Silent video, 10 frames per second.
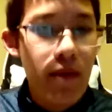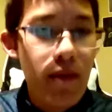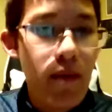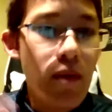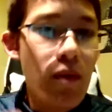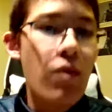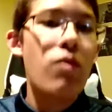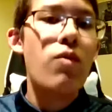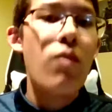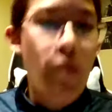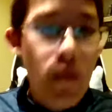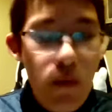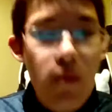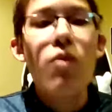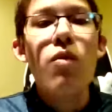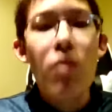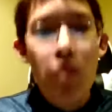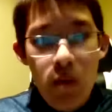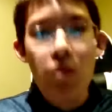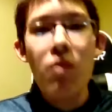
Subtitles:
just, especially because what I'm buying now